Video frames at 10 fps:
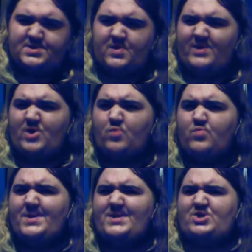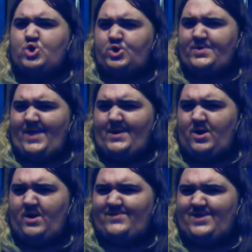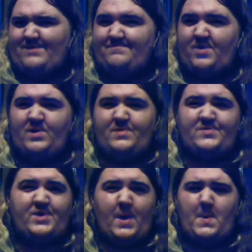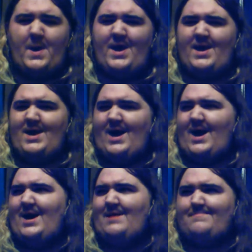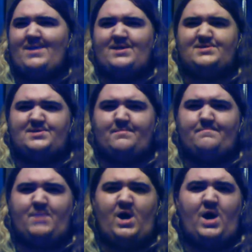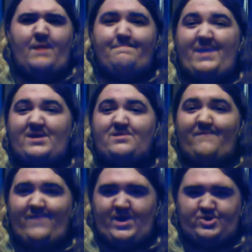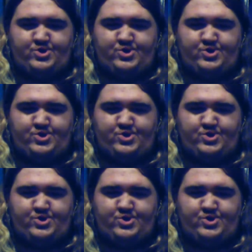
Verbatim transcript: So I don't really cook that often, but the other day I made some uh, baked fish.